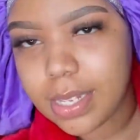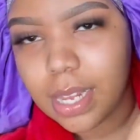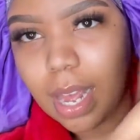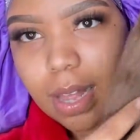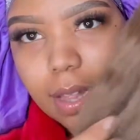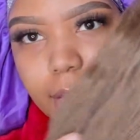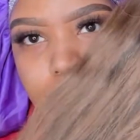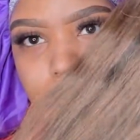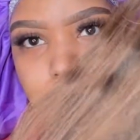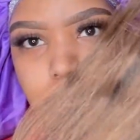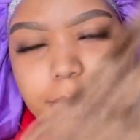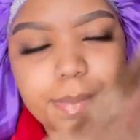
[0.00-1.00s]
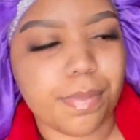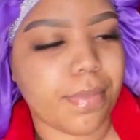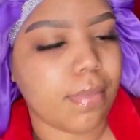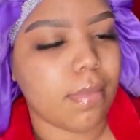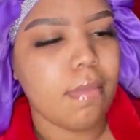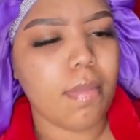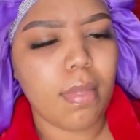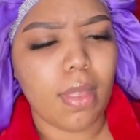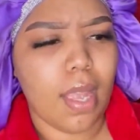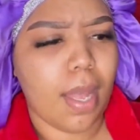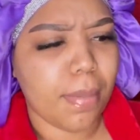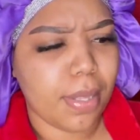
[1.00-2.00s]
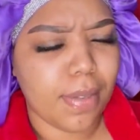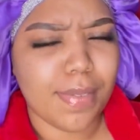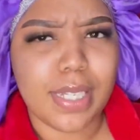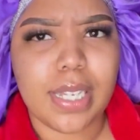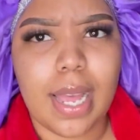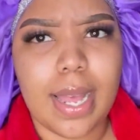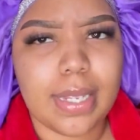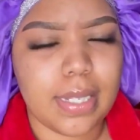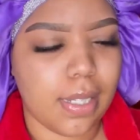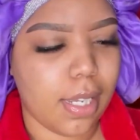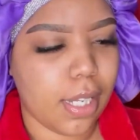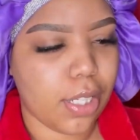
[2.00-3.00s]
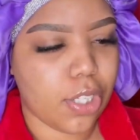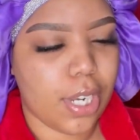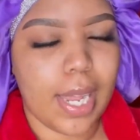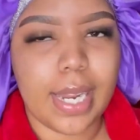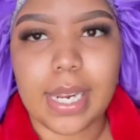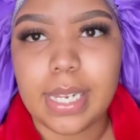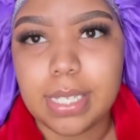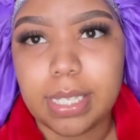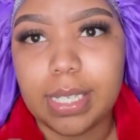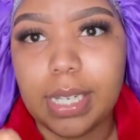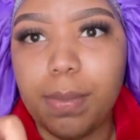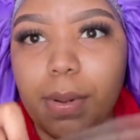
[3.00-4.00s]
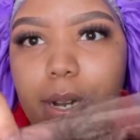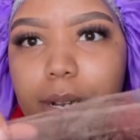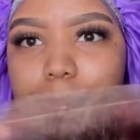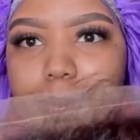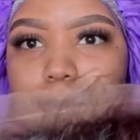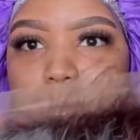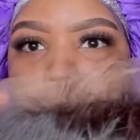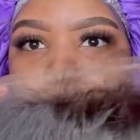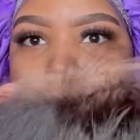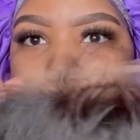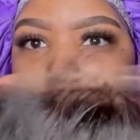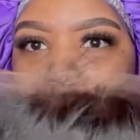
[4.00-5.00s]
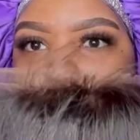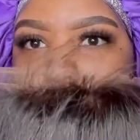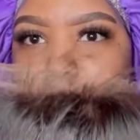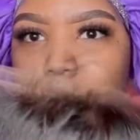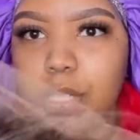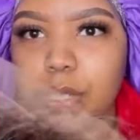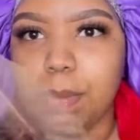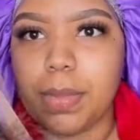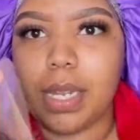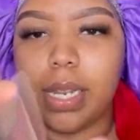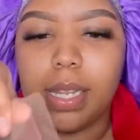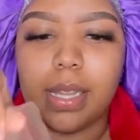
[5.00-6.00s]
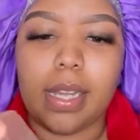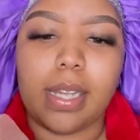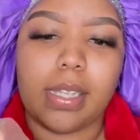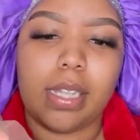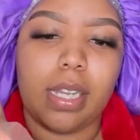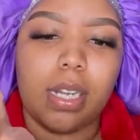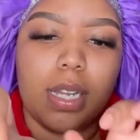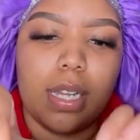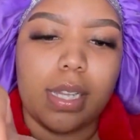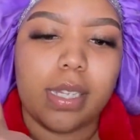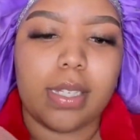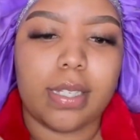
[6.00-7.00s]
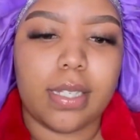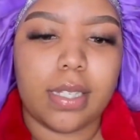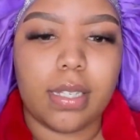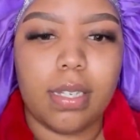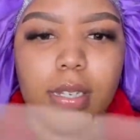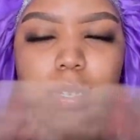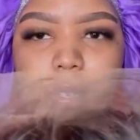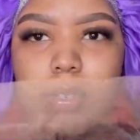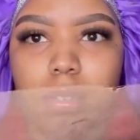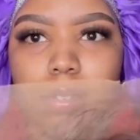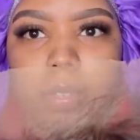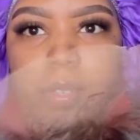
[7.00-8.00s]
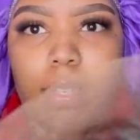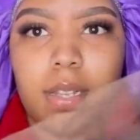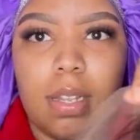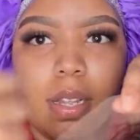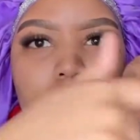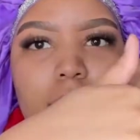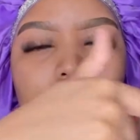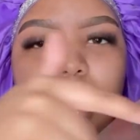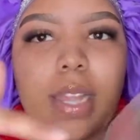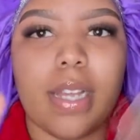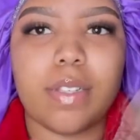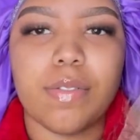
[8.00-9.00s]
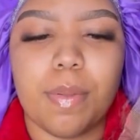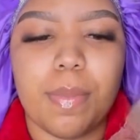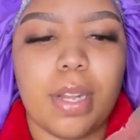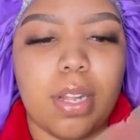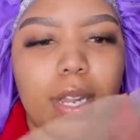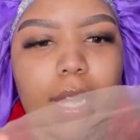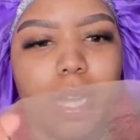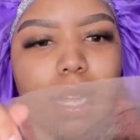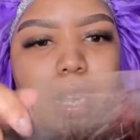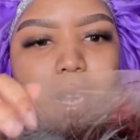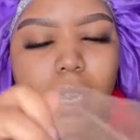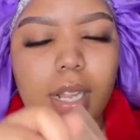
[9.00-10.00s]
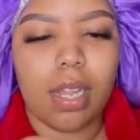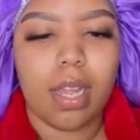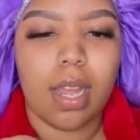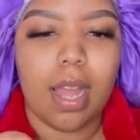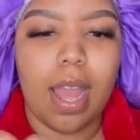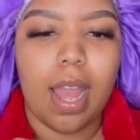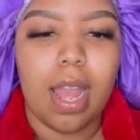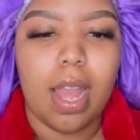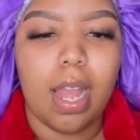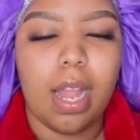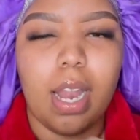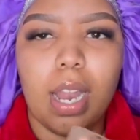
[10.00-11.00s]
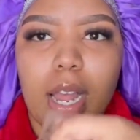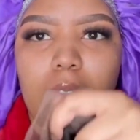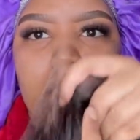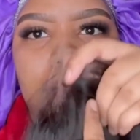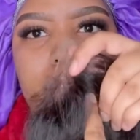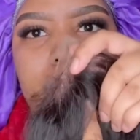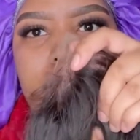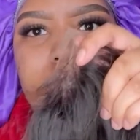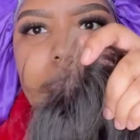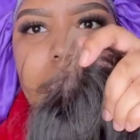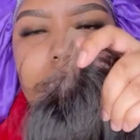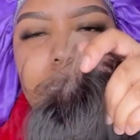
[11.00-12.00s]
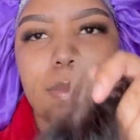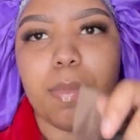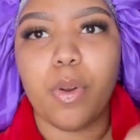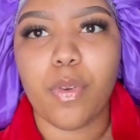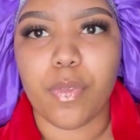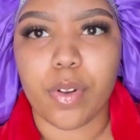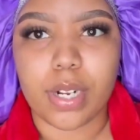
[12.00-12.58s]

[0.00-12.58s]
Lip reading: highlights in it. I believe it's an 18-inch and it is a T-part, meaning that there is lace from ear to ear and there's lace in the middle for a